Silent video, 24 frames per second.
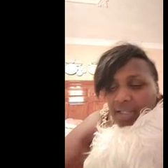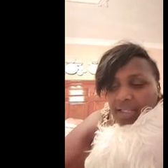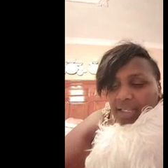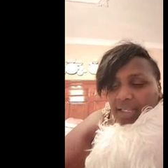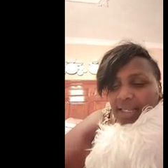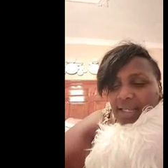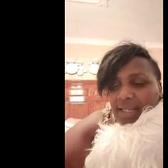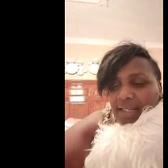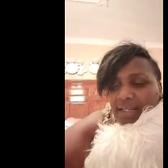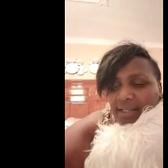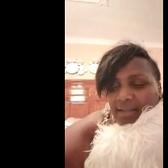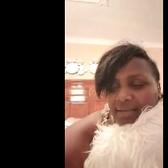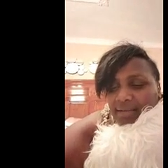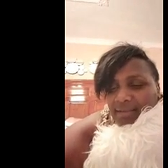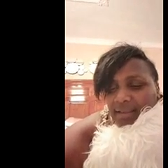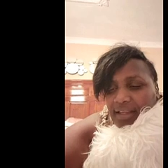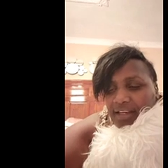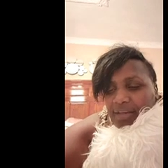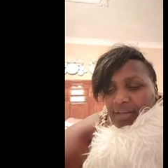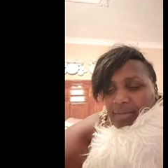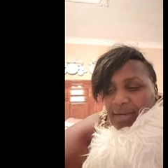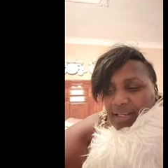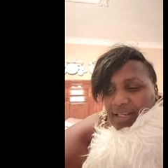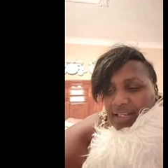You
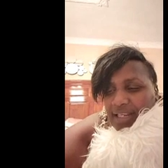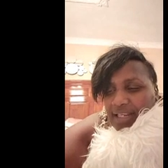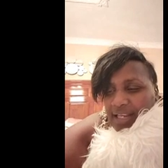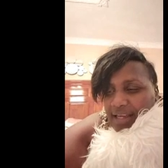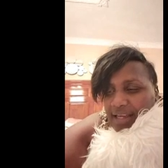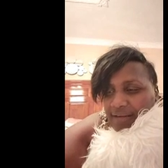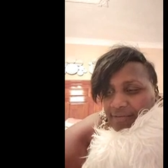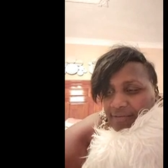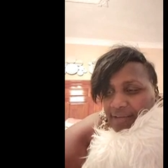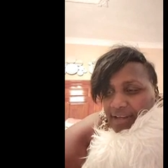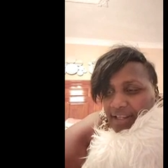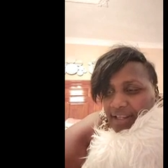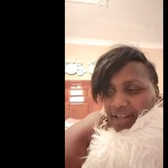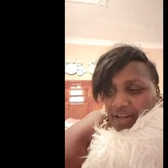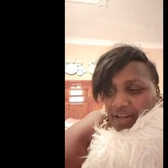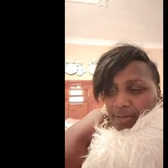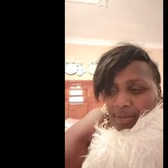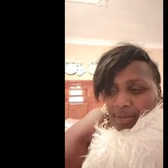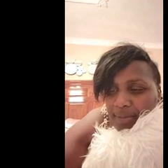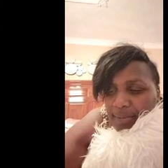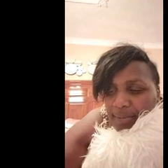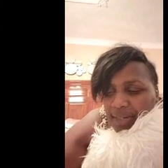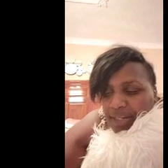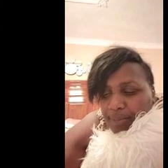understand? Nobody now fight now,
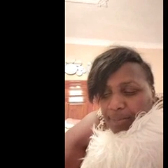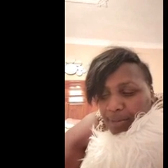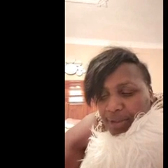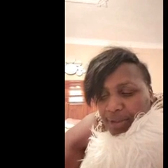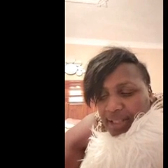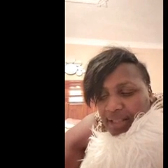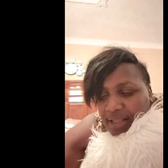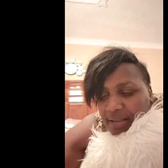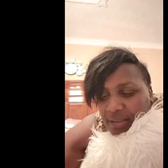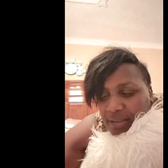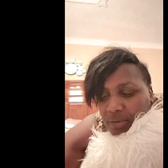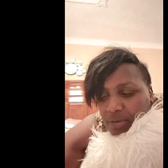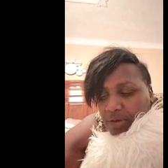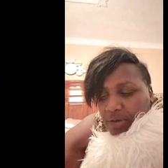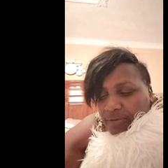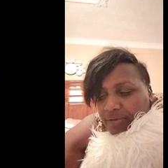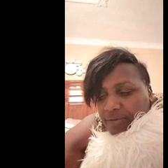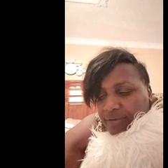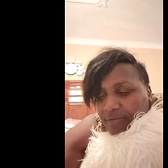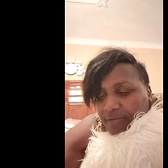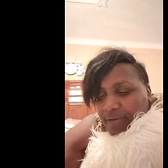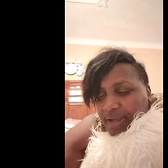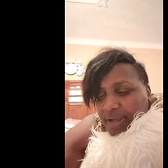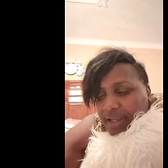but gonna put a soul
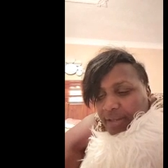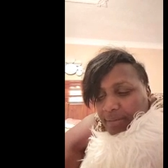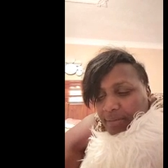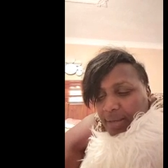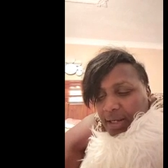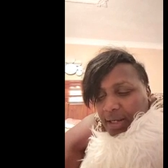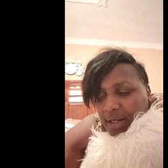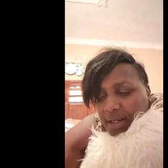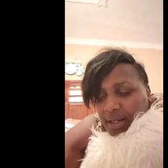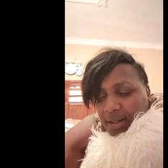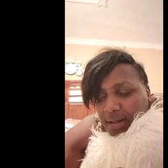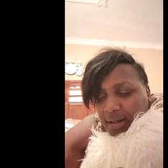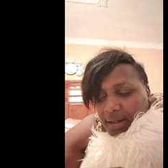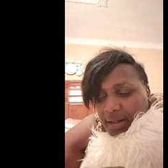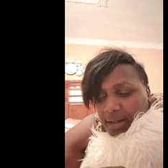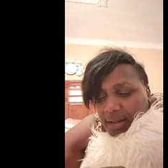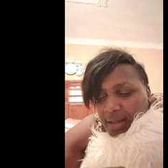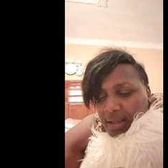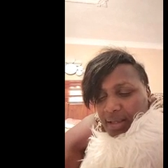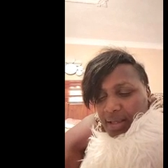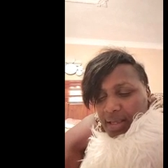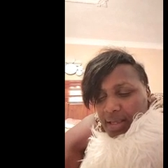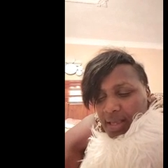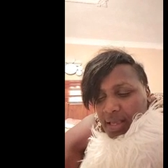for fight back.
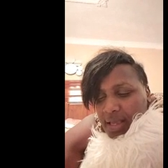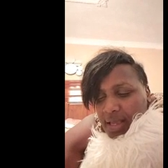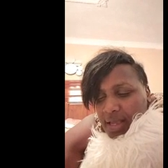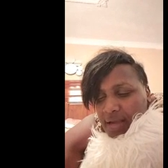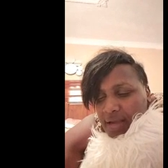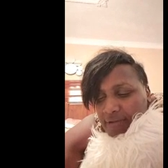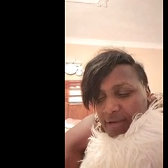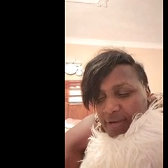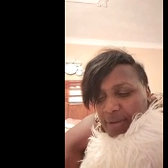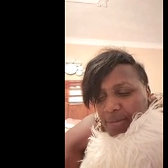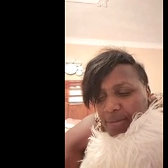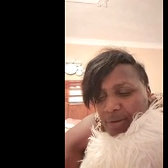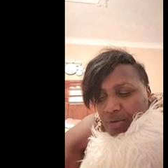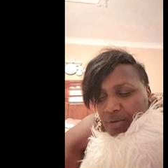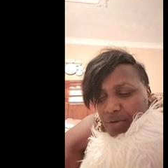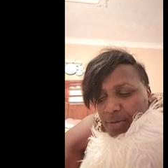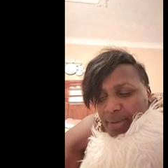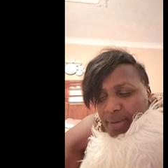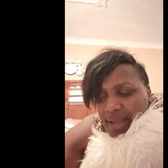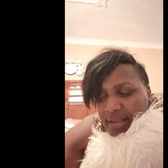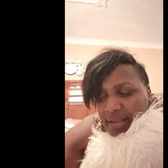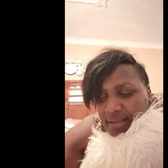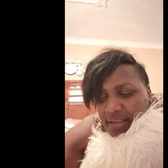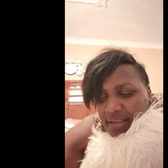If I know
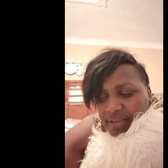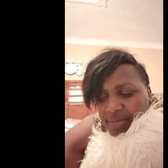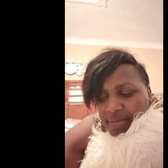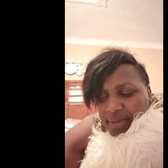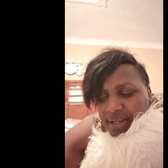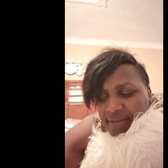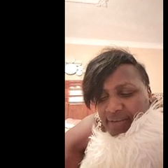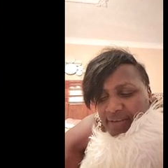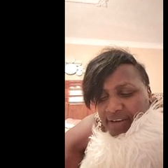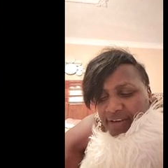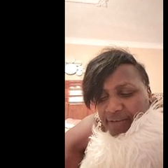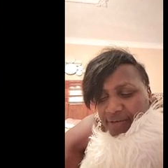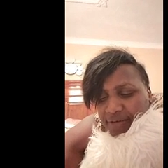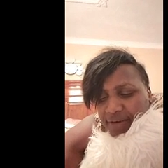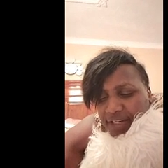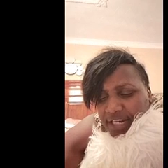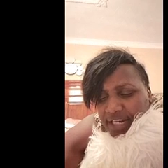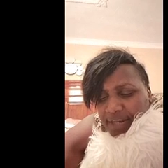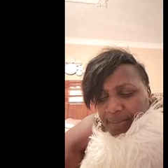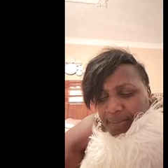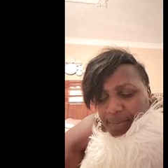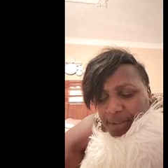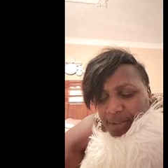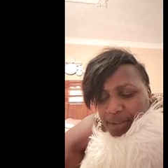myself, I never afraid
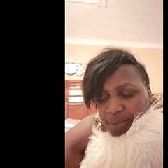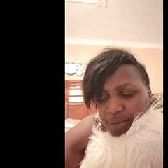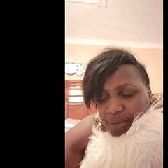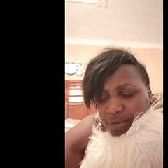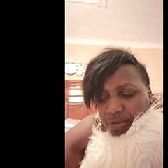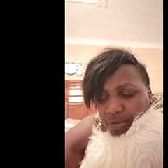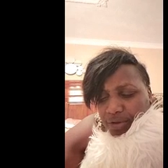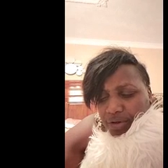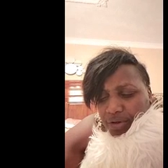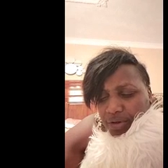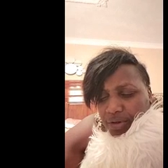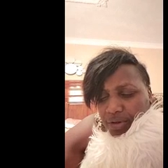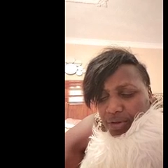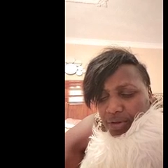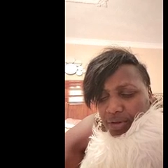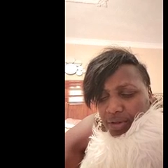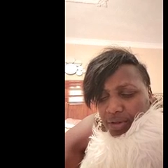of people, so.